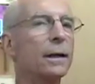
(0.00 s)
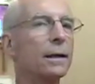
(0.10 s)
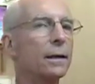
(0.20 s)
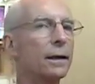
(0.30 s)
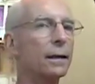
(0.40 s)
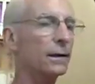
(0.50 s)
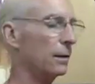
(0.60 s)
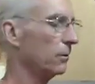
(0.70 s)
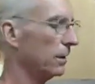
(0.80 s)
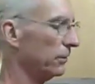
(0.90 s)
I
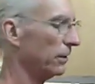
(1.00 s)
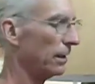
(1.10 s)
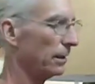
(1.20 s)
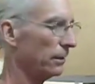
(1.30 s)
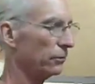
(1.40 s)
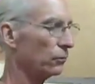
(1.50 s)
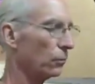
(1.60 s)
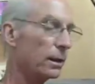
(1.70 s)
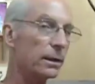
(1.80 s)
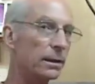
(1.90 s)
want to say that it's
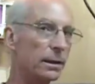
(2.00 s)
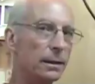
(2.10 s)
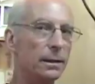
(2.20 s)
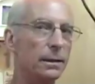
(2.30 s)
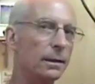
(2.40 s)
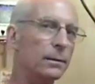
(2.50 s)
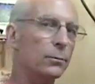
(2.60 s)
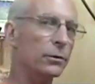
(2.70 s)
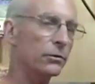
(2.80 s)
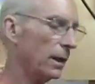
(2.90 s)
rugged,
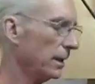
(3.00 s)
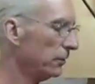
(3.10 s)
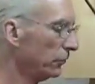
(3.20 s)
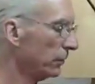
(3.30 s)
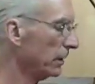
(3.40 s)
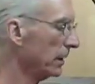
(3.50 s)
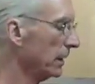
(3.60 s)
precise,